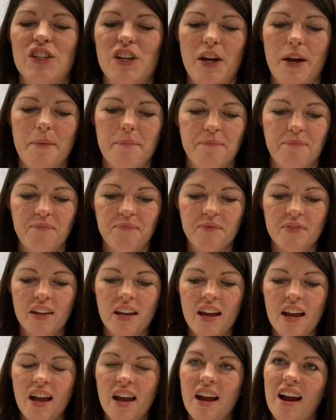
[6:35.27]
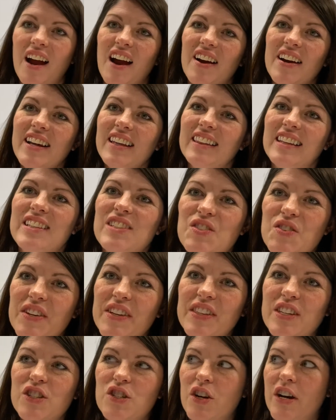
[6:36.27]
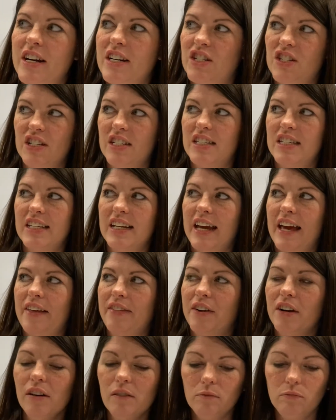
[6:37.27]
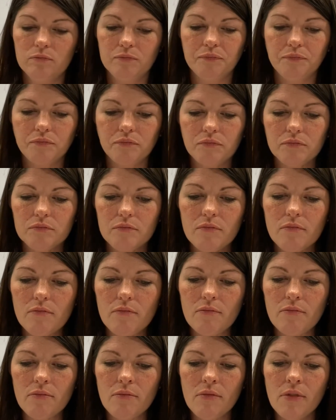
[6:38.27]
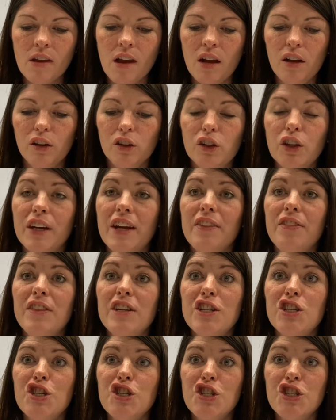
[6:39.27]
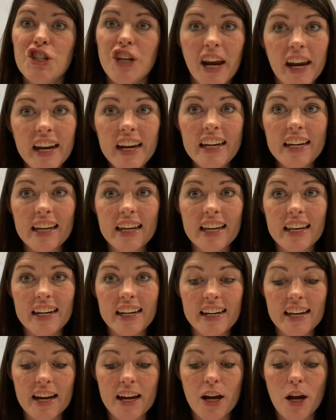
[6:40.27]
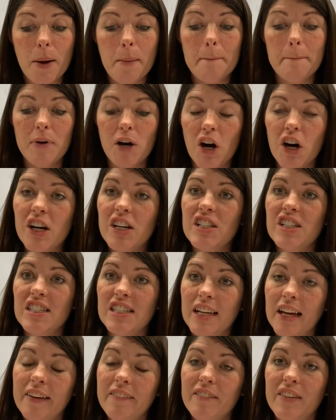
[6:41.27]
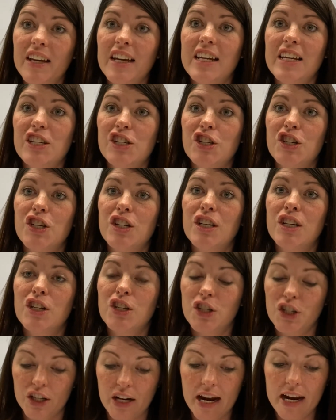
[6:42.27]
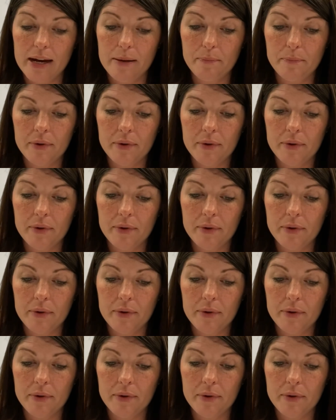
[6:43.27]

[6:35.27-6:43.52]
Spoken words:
Good. All right, let's read the directions together. Look at the shaded parts of each shape.